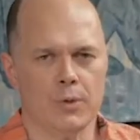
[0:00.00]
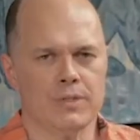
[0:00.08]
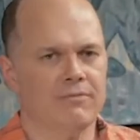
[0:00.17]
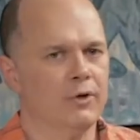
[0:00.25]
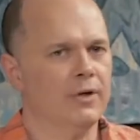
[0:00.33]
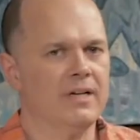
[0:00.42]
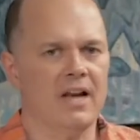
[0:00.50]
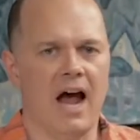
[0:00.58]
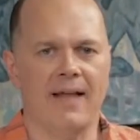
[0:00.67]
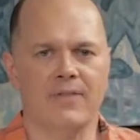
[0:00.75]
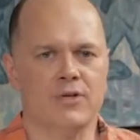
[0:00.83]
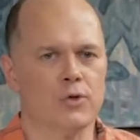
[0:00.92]
Joseph couldn't
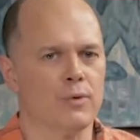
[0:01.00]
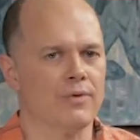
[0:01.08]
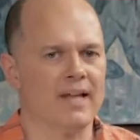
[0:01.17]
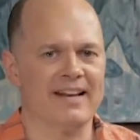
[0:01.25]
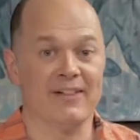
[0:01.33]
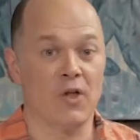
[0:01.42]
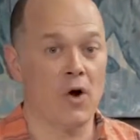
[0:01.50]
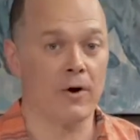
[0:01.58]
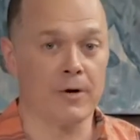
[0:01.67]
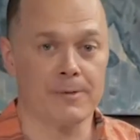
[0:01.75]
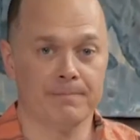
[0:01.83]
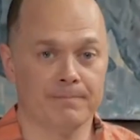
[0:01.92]
hide the truth any
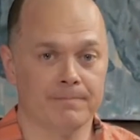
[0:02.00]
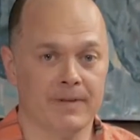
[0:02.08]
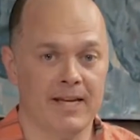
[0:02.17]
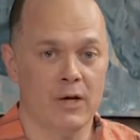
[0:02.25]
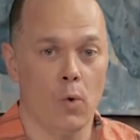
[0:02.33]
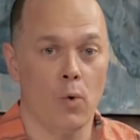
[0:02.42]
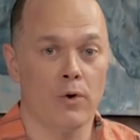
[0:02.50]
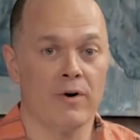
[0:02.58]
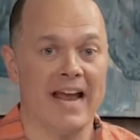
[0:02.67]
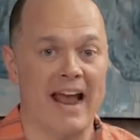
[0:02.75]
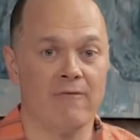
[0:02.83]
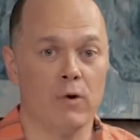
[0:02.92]
longer. He
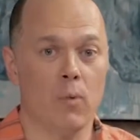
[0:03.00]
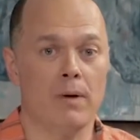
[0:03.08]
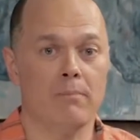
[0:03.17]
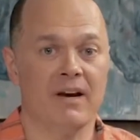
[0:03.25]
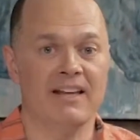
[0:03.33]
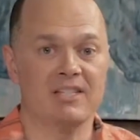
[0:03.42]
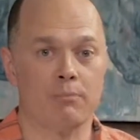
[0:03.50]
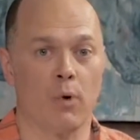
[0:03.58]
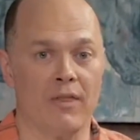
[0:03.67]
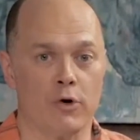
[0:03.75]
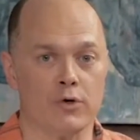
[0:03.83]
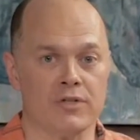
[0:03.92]
ordered everyone but his
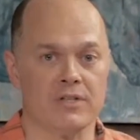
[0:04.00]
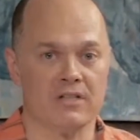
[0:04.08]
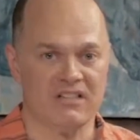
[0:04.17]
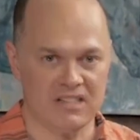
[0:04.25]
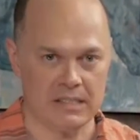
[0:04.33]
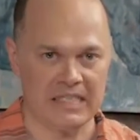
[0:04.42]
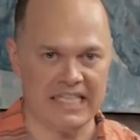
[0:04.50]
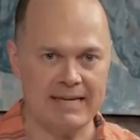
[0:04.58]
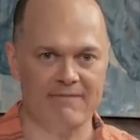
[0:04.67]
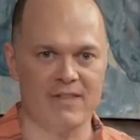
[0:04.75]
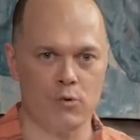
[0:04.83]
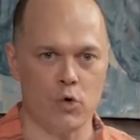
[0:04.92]
brothers to
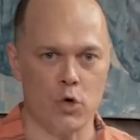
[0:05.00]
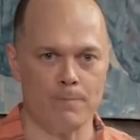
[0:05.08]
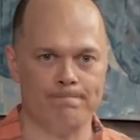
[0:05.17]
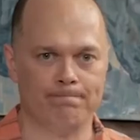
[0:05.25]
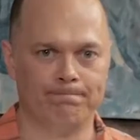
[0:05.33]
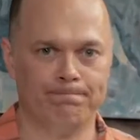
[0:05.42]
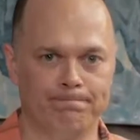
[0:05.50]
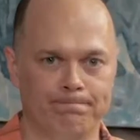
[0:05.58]
leave the room.